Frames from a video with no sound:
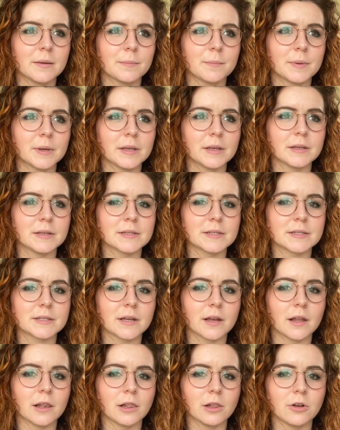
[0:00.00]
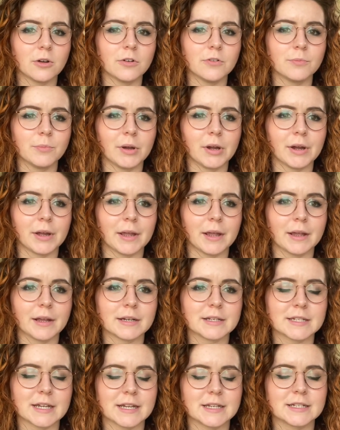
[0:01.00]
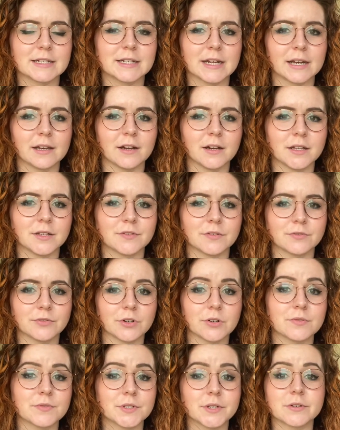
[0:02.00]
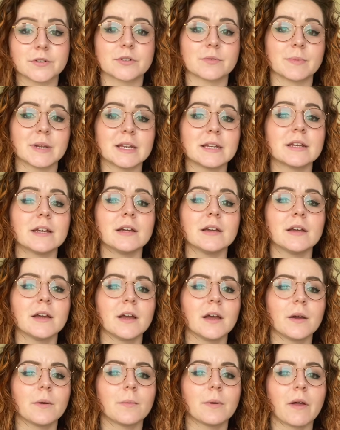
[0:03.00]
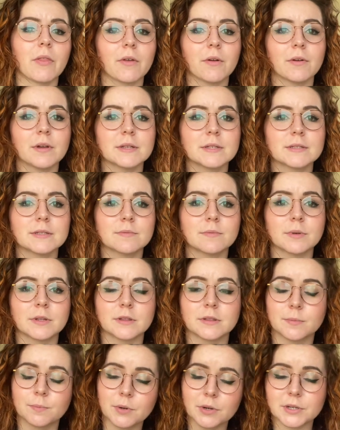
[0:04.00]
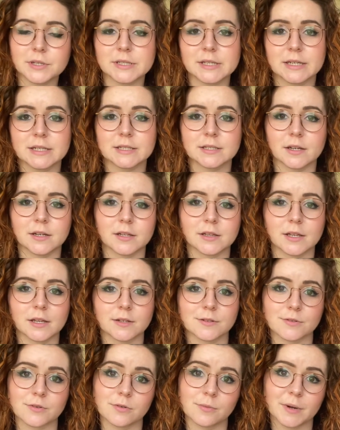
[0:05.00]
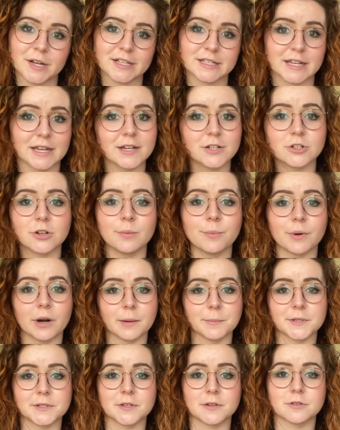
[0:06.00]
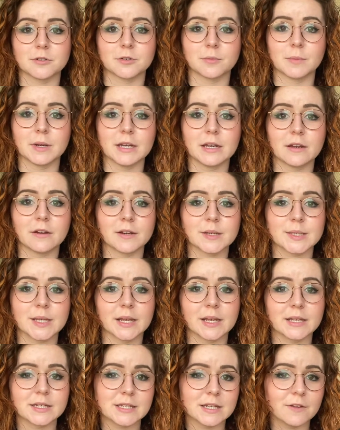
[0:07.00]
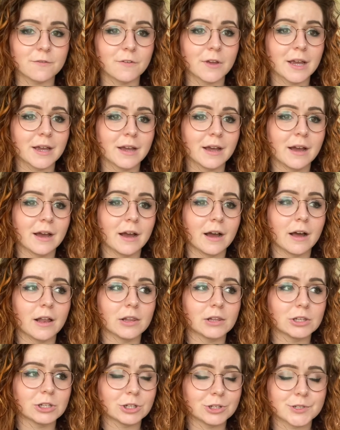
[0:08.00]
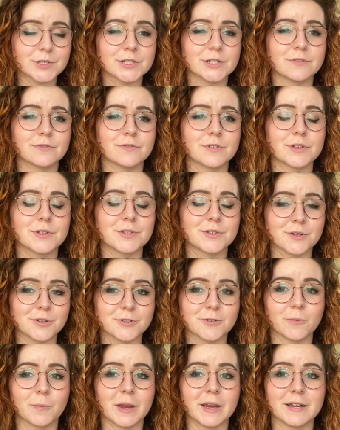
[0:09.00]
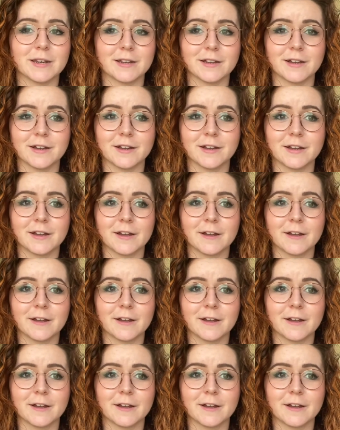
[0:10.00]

Because a lot of my day-to-day life involves social media, whether it's with the Books Nest side of things or my day job where I'm a social media executive, a lot of social media